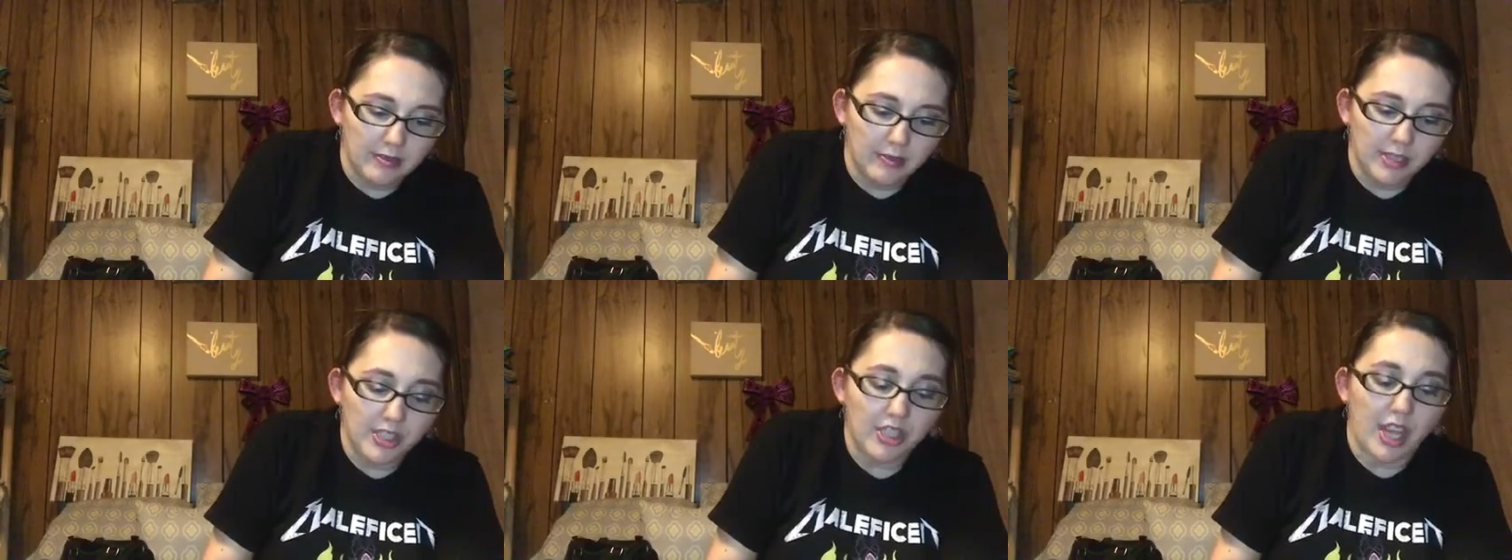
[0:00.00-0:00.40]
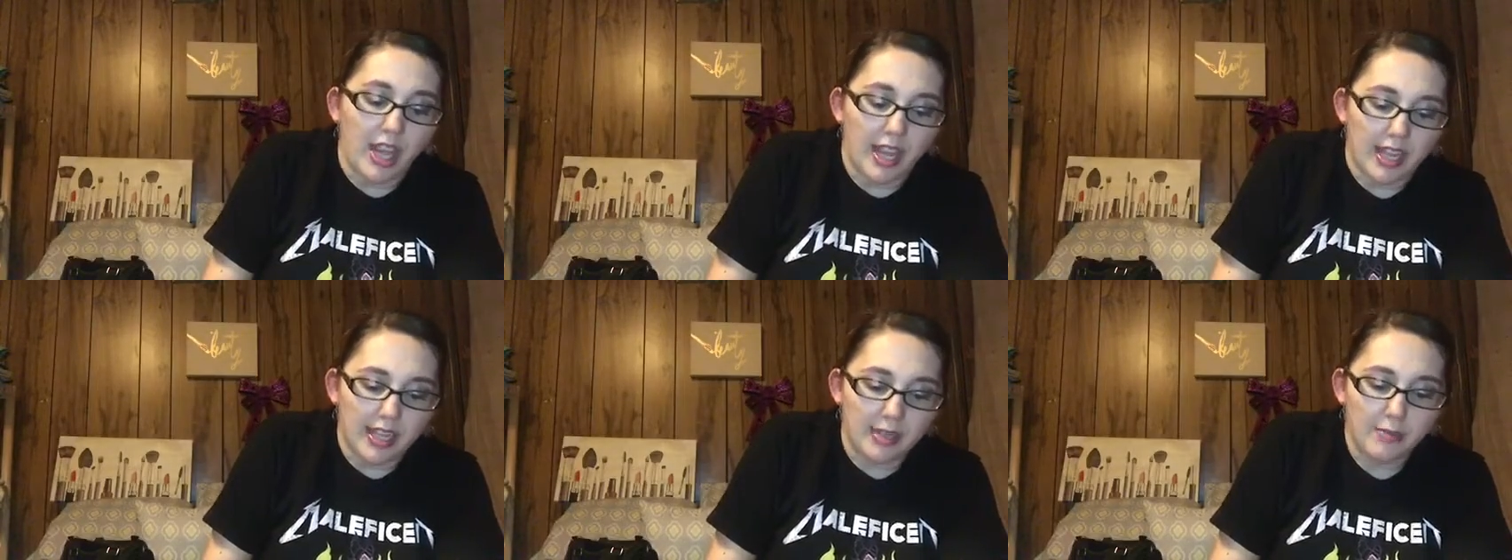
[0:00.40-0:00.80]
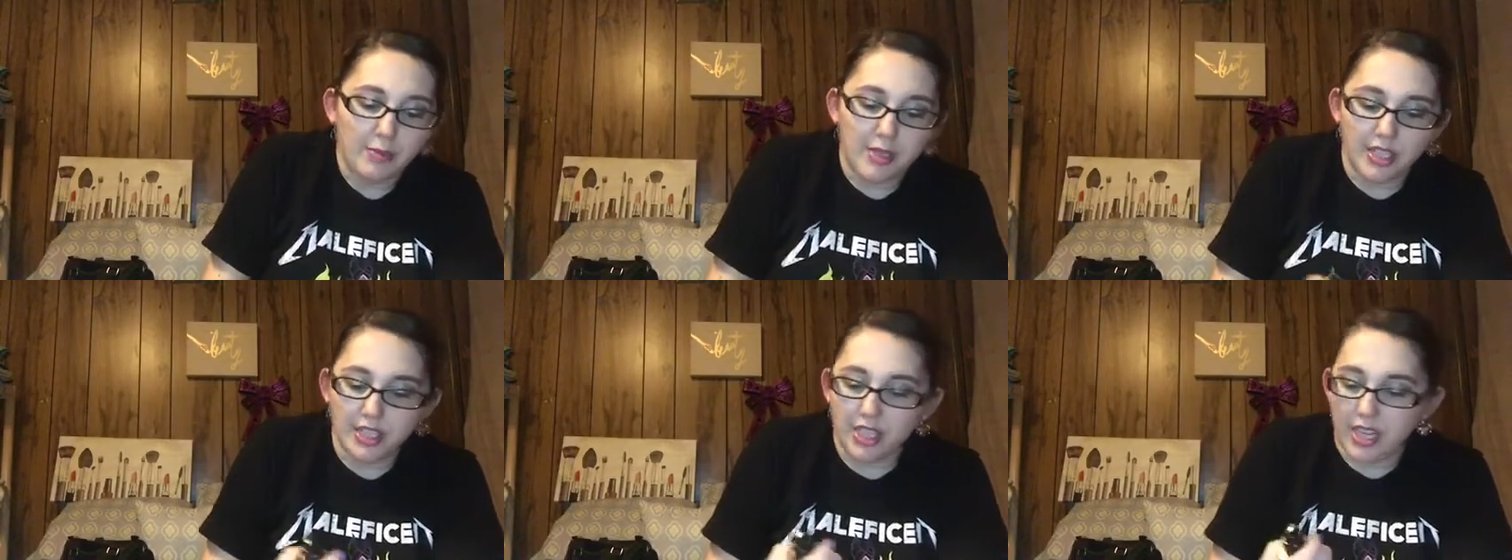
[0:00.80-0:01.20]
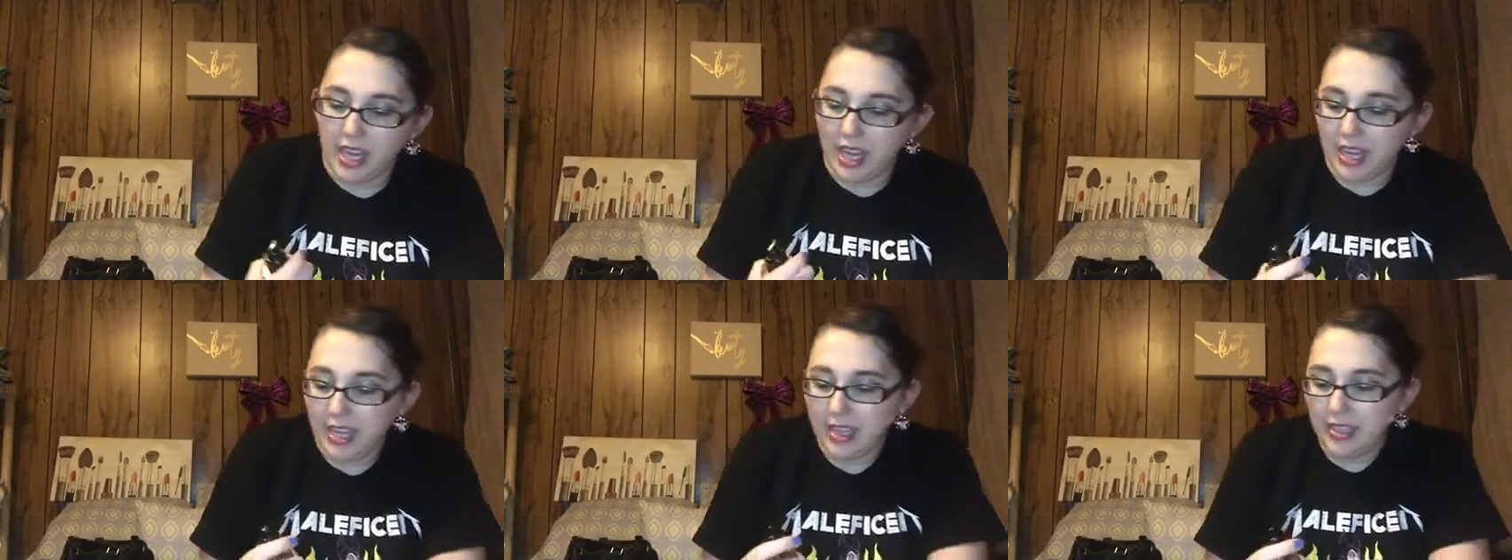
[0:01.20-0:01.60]
which I
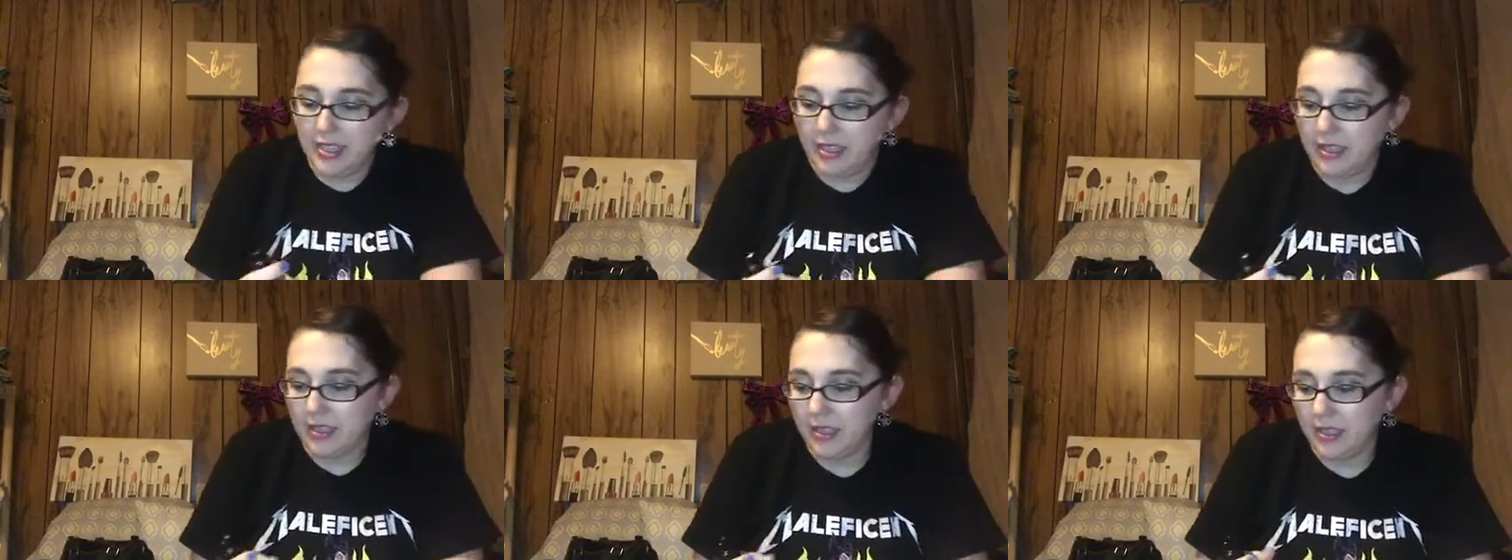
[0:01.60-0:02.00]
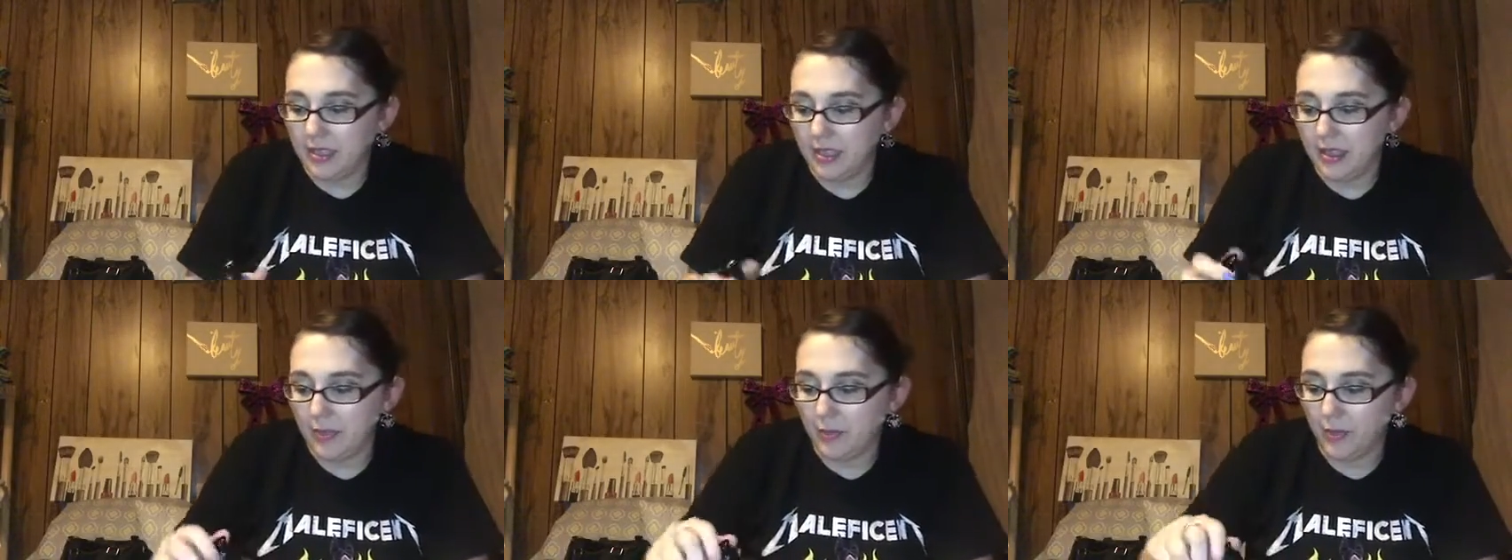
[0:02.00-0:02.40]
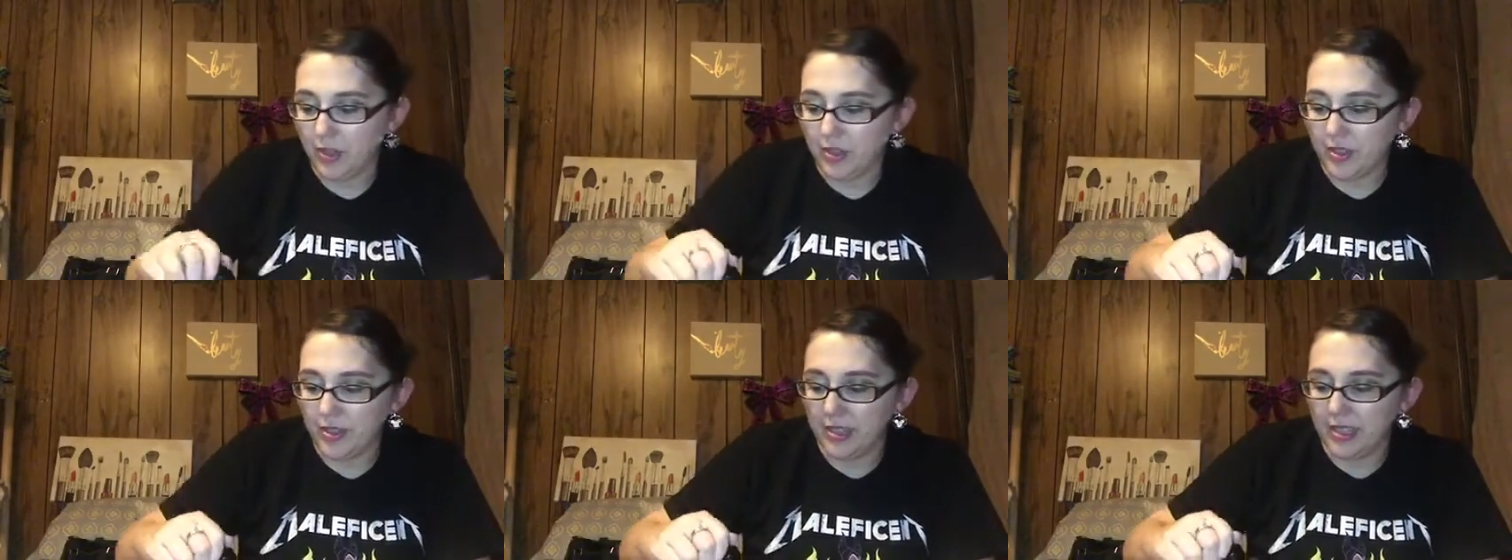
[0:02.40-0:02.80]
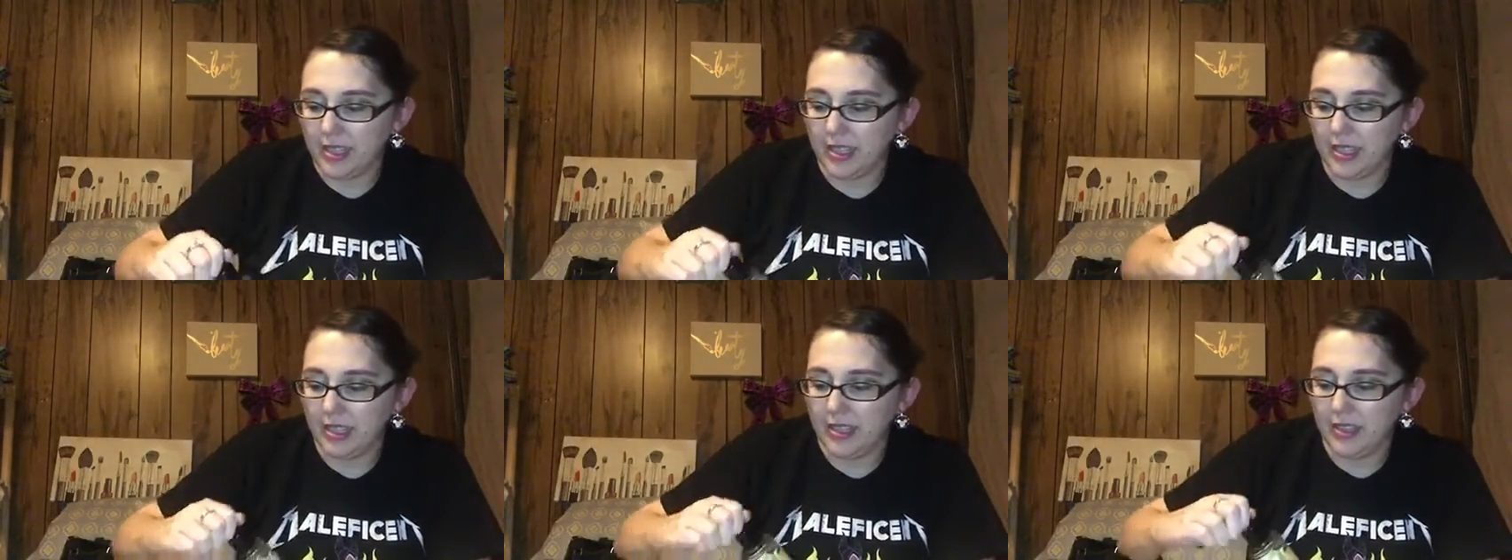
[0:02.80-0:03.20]
appreciate. I'm wondering
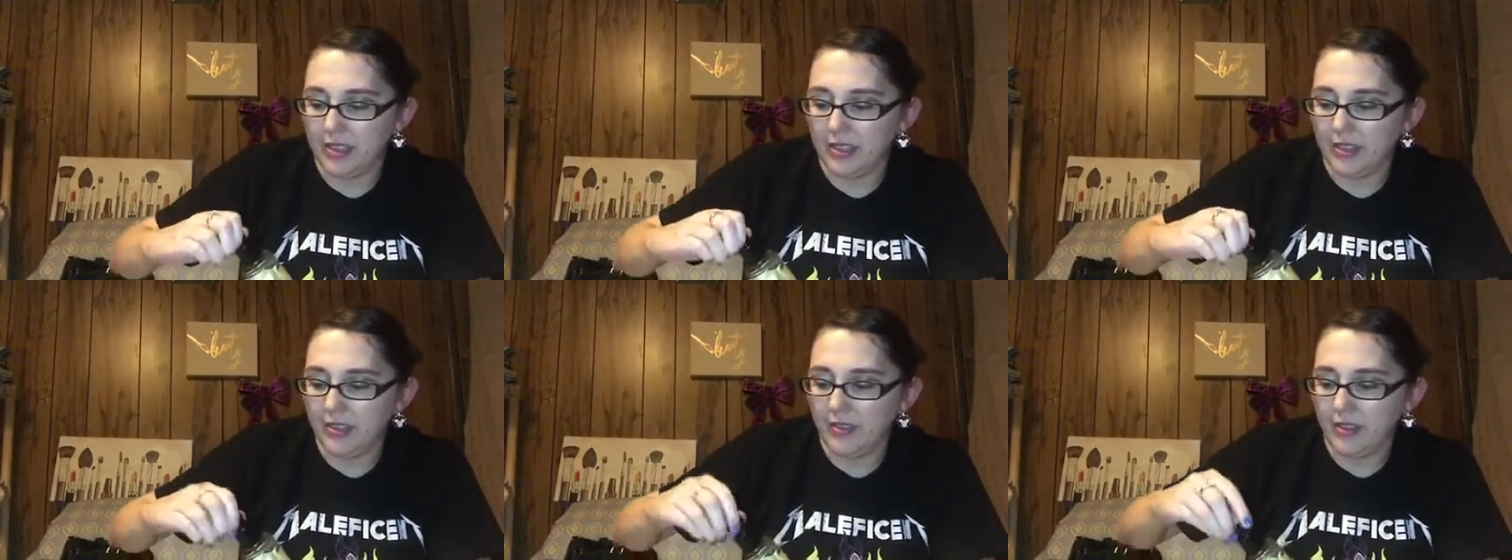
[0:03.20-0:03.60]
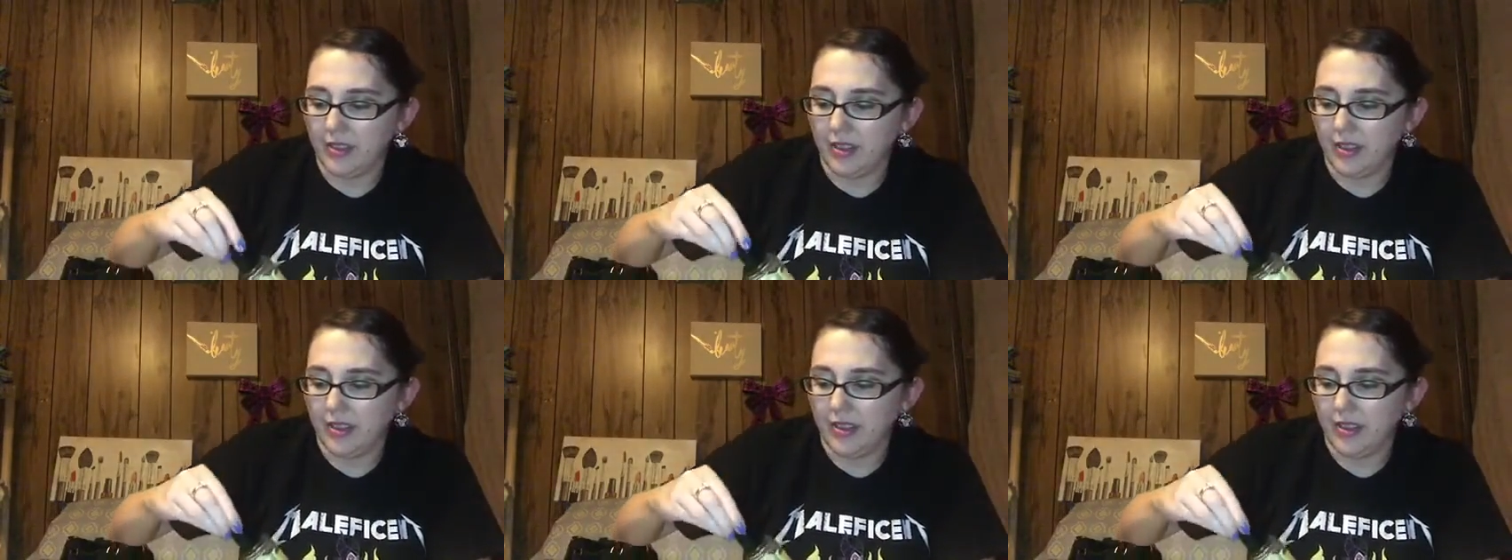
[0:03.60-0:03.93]
if,